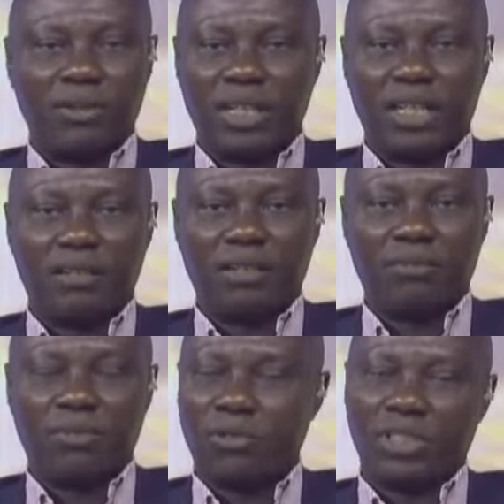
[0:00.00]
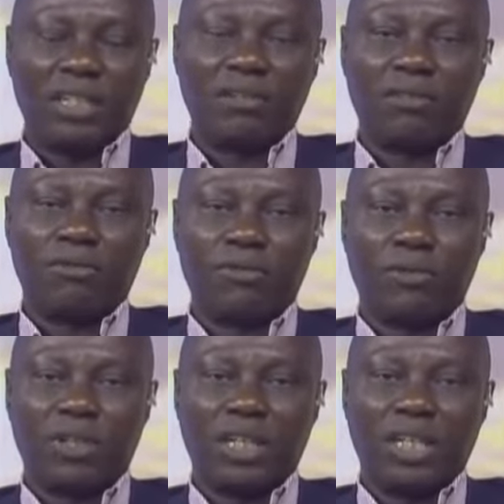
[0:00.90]
and all that. But thank God
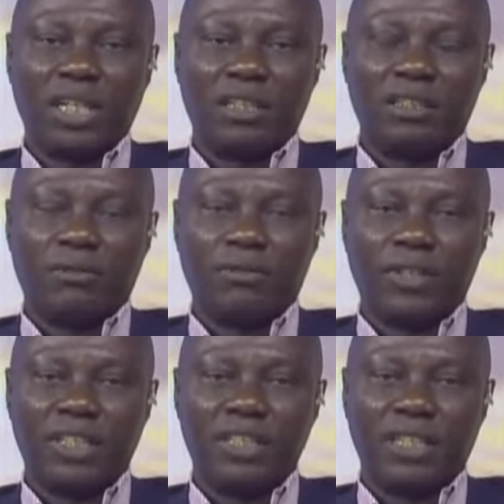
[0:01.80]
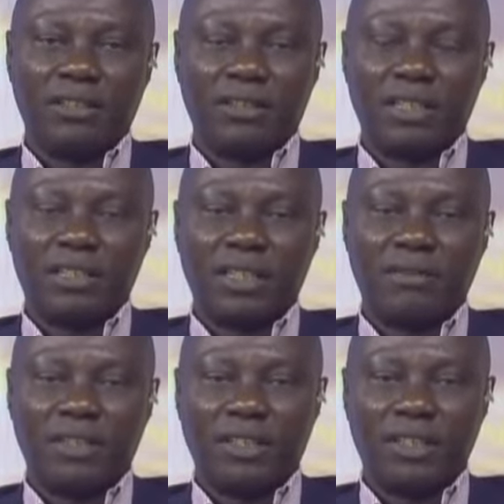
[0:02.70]
for the faith Nigerians
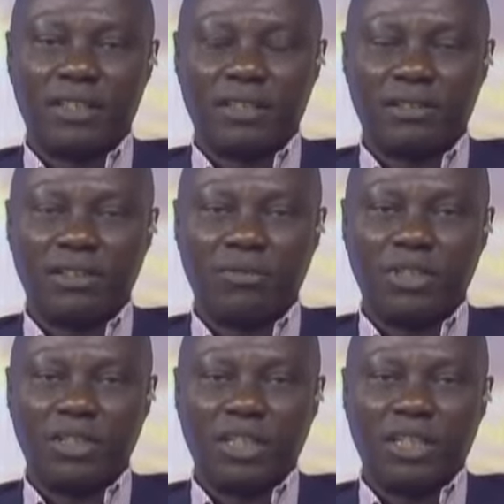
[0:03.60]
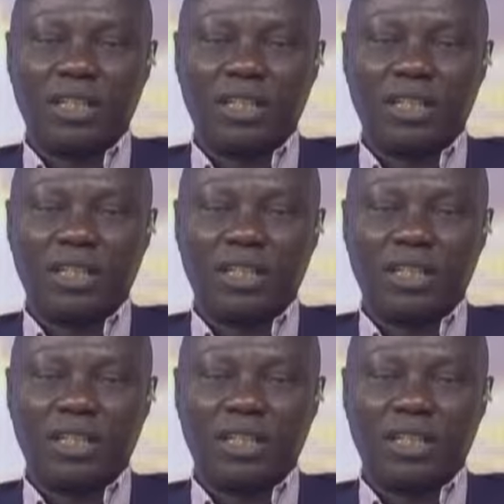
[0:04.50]
have in this economy.